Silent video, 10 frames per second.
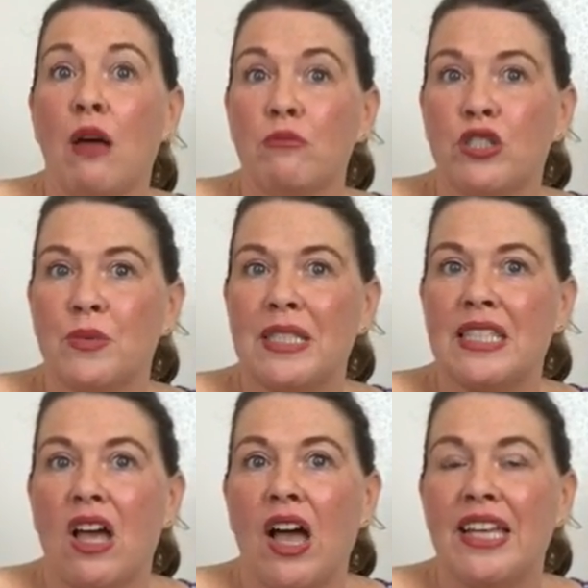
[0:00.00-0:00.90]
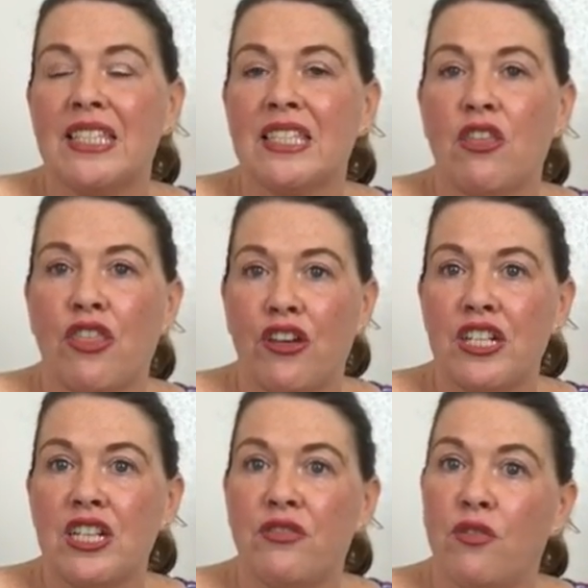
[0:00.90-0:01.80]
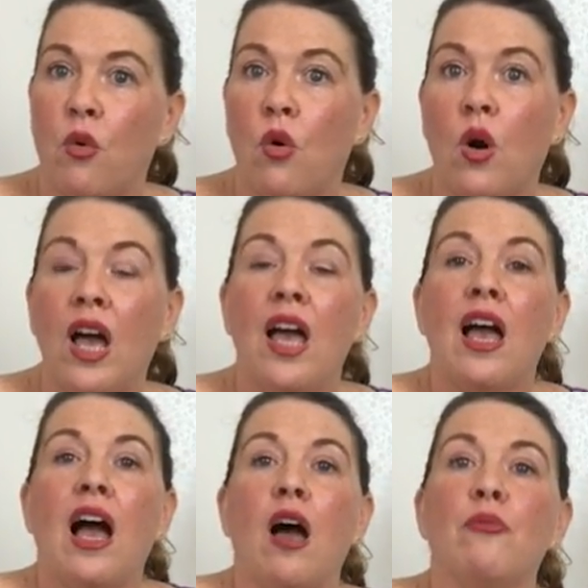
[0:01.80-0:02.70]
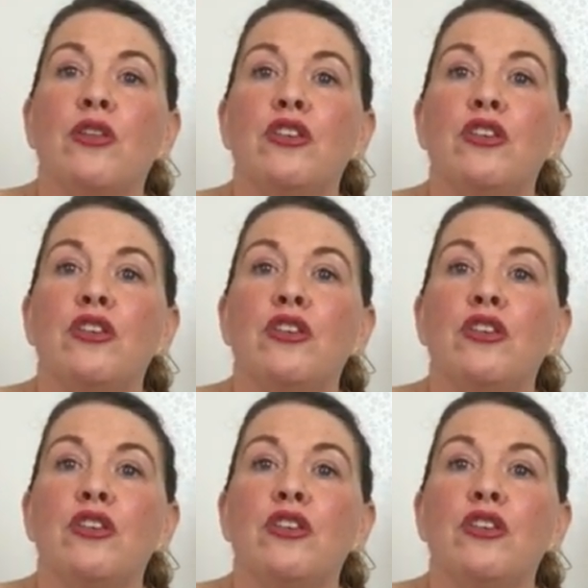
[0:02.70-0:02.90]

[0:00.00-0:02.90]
up to a size 34, that